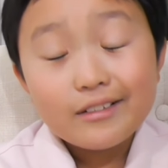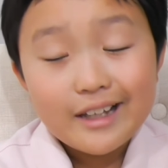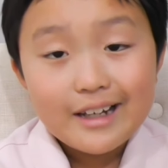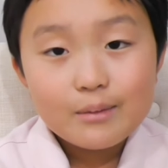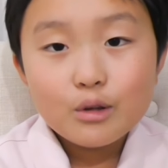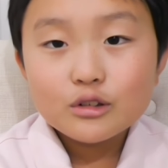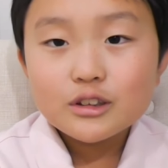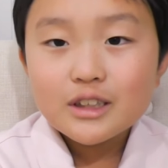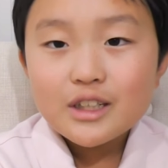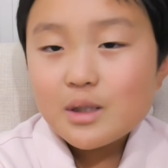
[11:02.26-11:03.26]

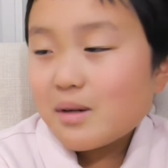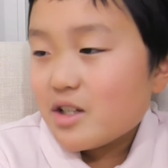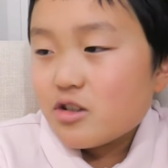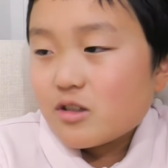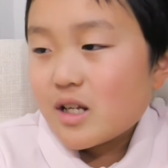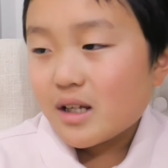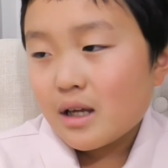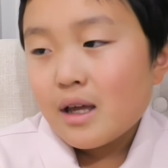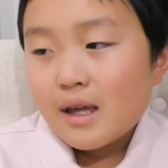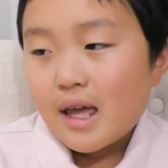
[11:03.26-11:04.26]
animals. You might just think,
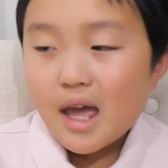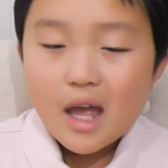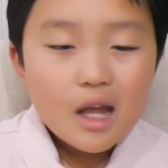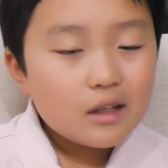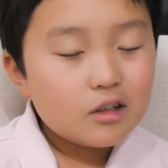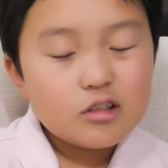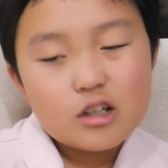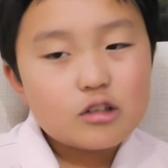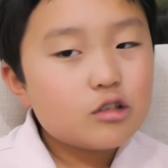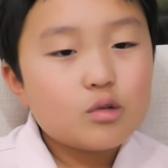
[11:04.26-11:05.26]
hey, there's
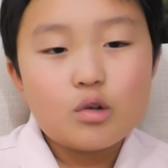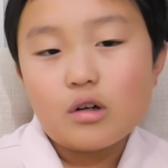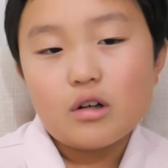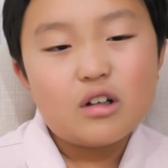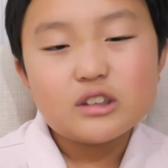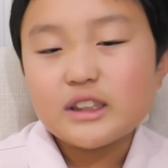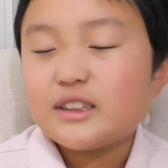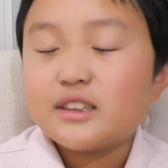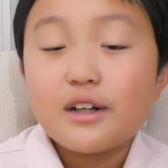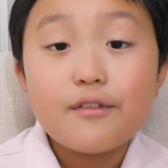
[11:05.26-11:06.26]
like squirrels and
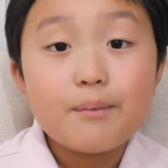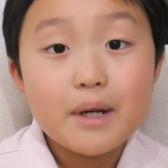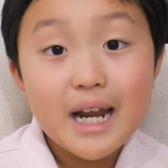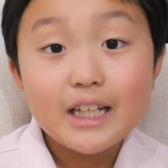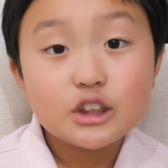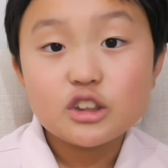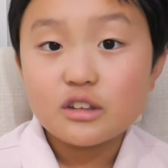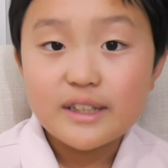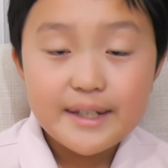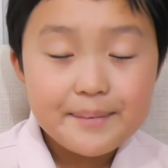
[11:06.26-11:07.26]
stuff, but
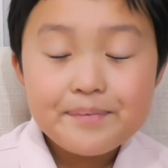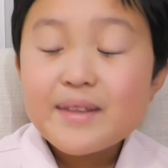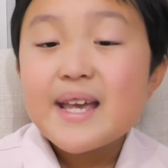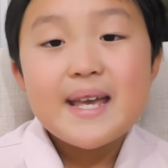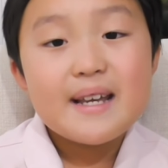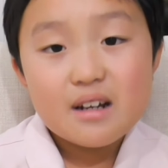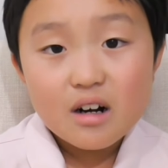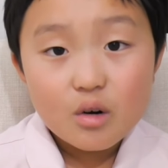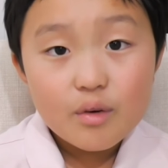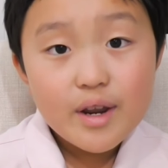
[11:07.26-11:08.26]
actually, in
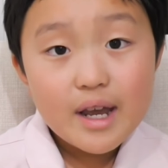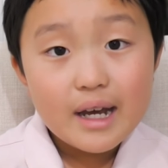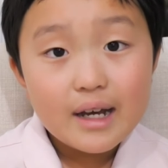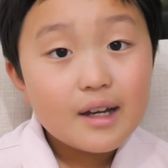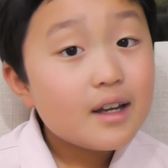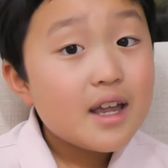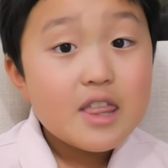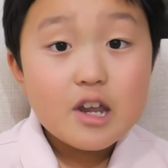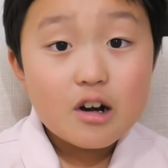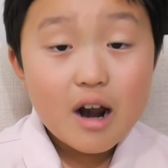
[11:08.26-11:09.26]
Korea,
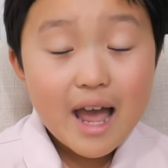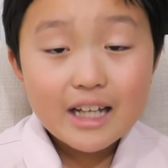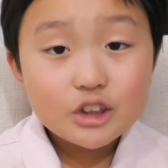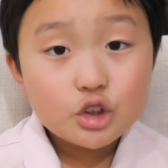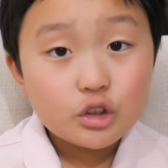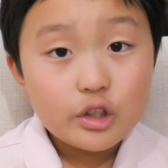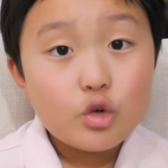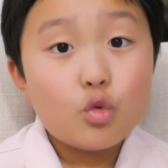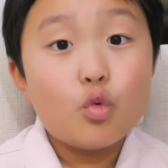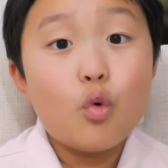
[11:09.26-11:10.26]
there are actually
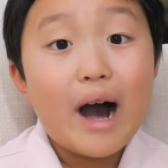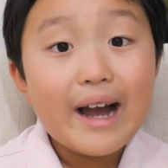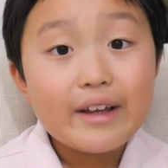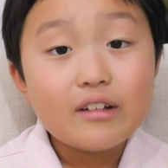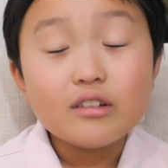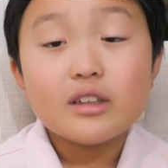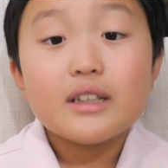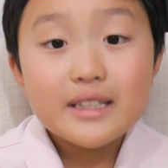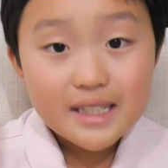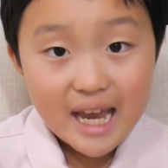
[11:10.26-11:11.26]
wild
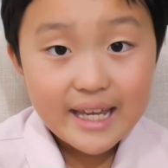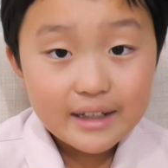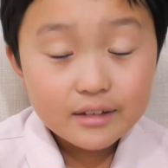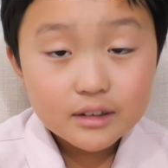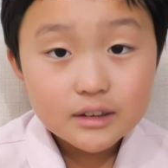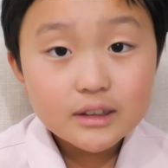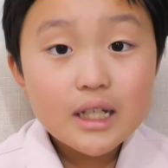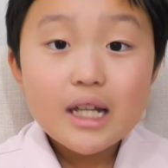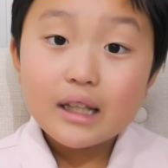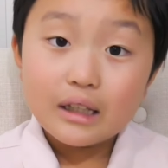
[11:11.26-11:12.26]
tigers,
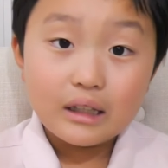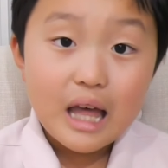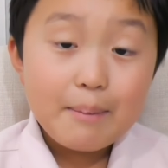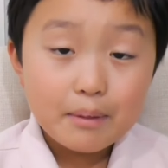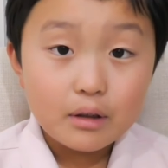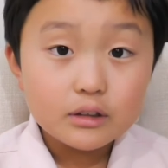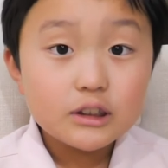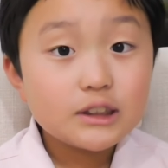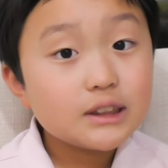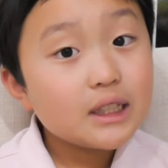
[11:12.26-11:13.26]

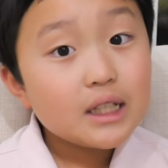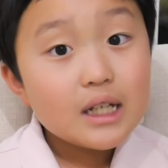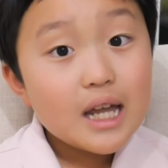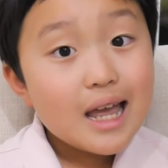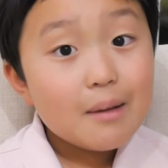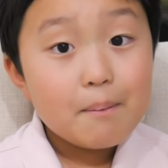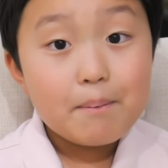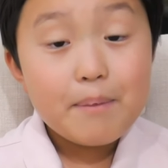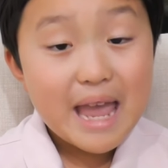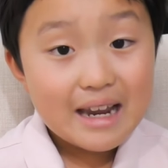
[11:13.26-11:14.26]
leopards,
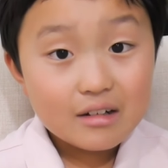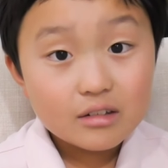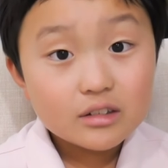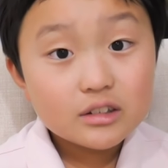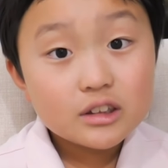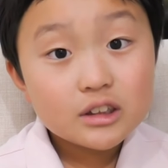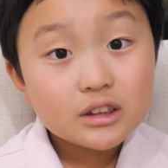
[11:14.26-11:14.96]
bears,